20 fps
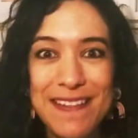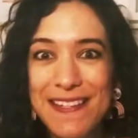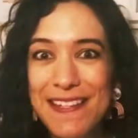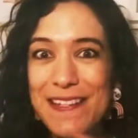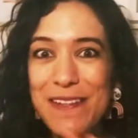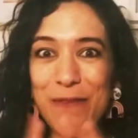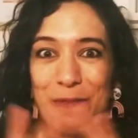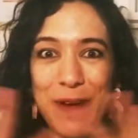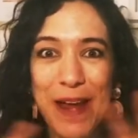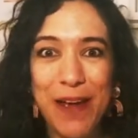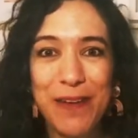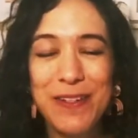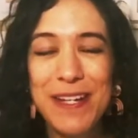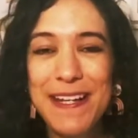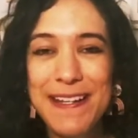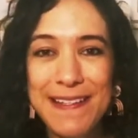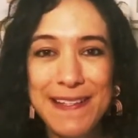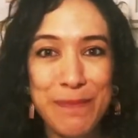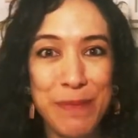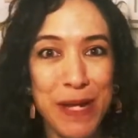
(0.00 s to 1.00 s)
around
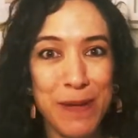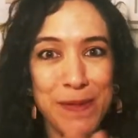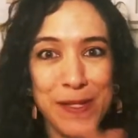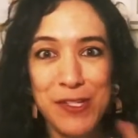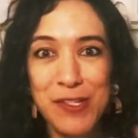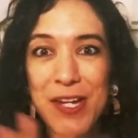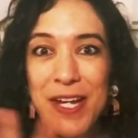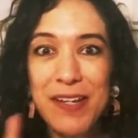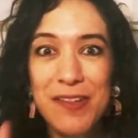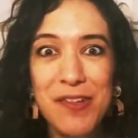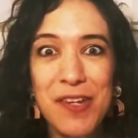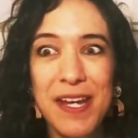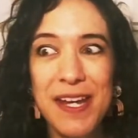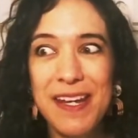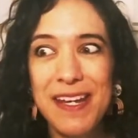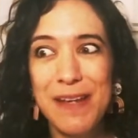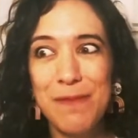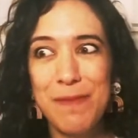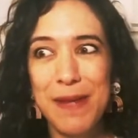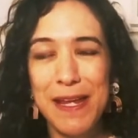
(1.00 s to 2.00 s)
us may be changing
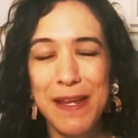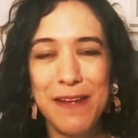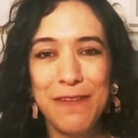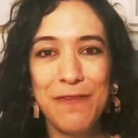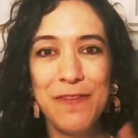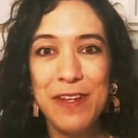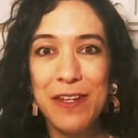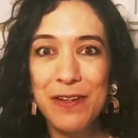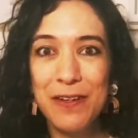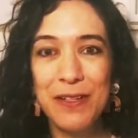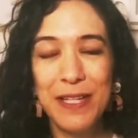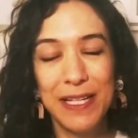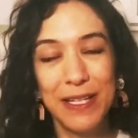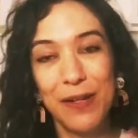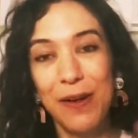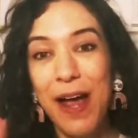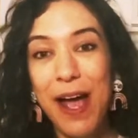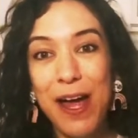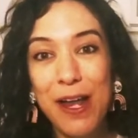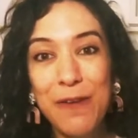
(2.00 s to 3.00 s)
and may feel like they're
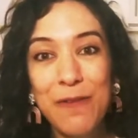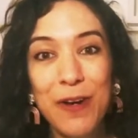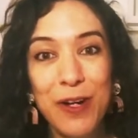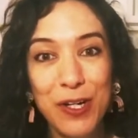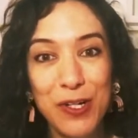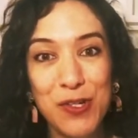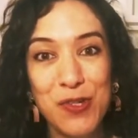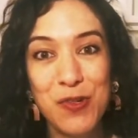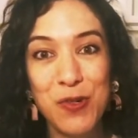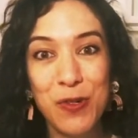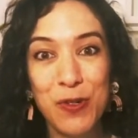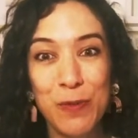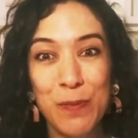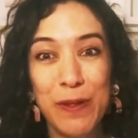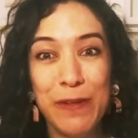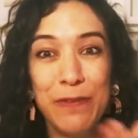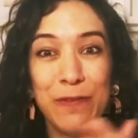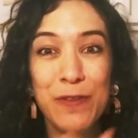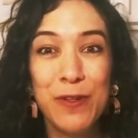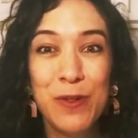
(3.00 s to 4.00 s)
out of our control, but
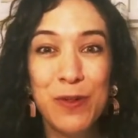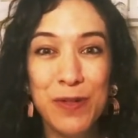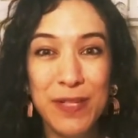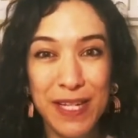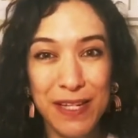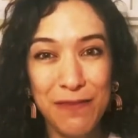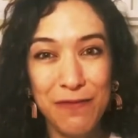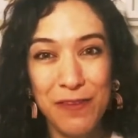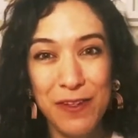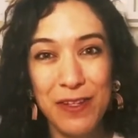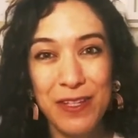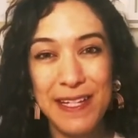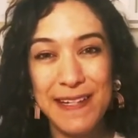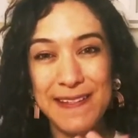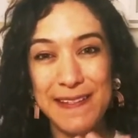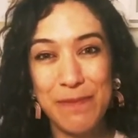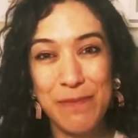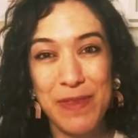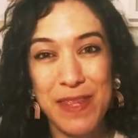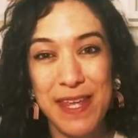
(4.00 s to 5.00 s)
food can feel like
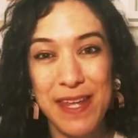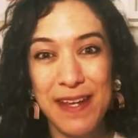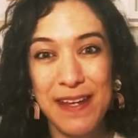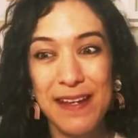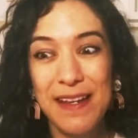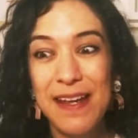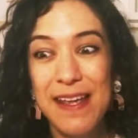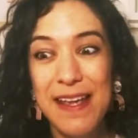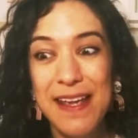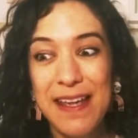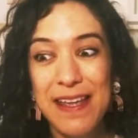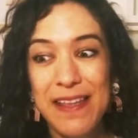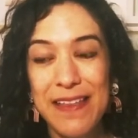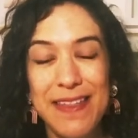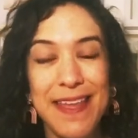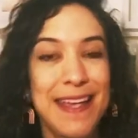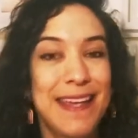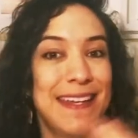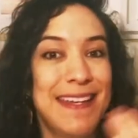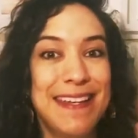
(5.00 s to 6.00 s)
something
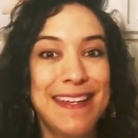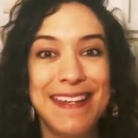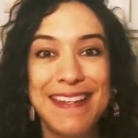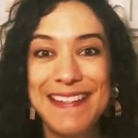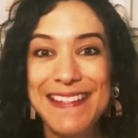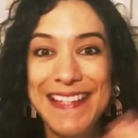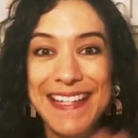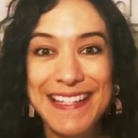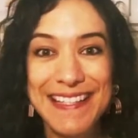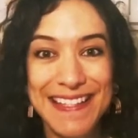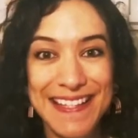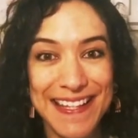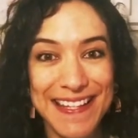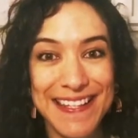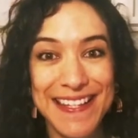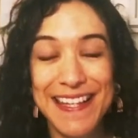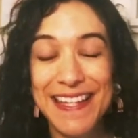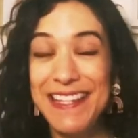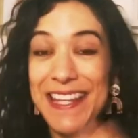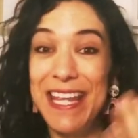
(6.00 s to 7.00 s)
that is
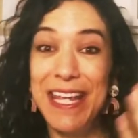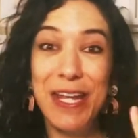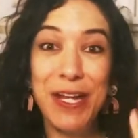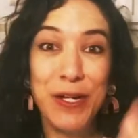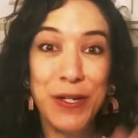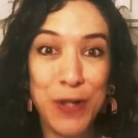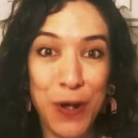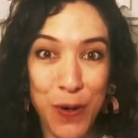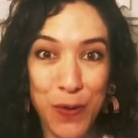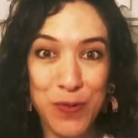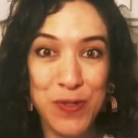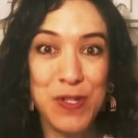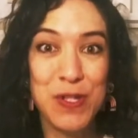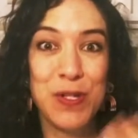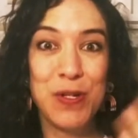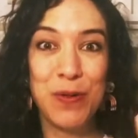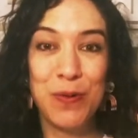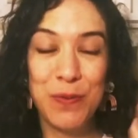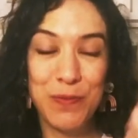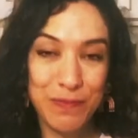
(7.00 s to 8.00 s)
consistent. They can go
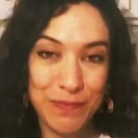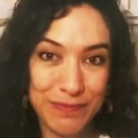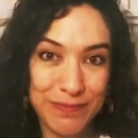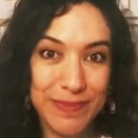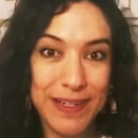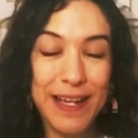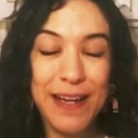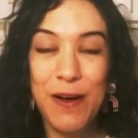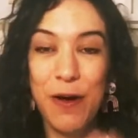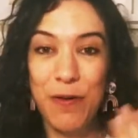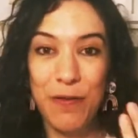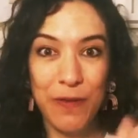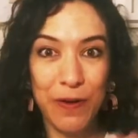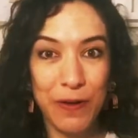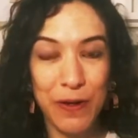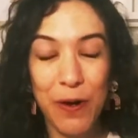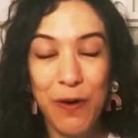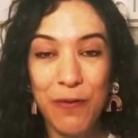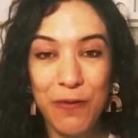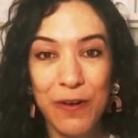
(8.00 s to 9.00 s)
to over and
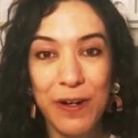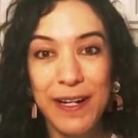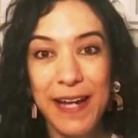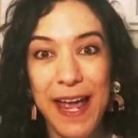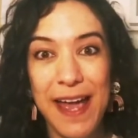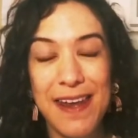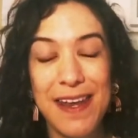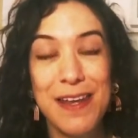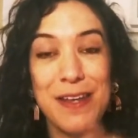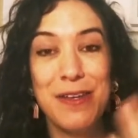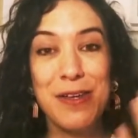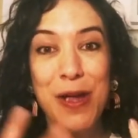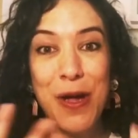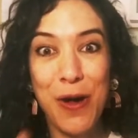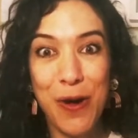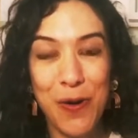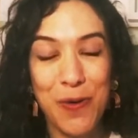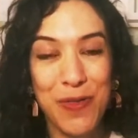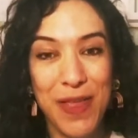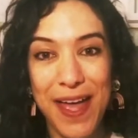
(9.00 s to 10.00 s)
over again and
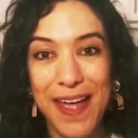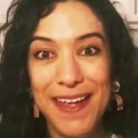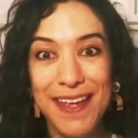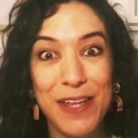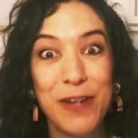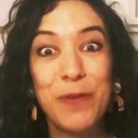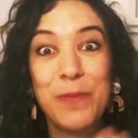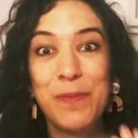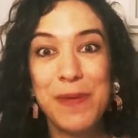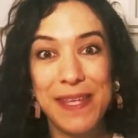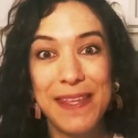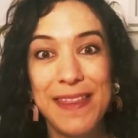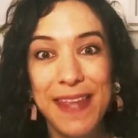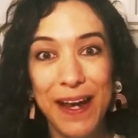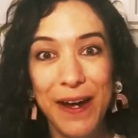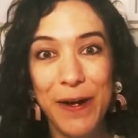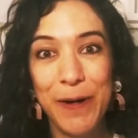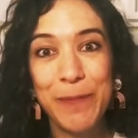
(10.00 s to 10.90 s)
know that it'll be there.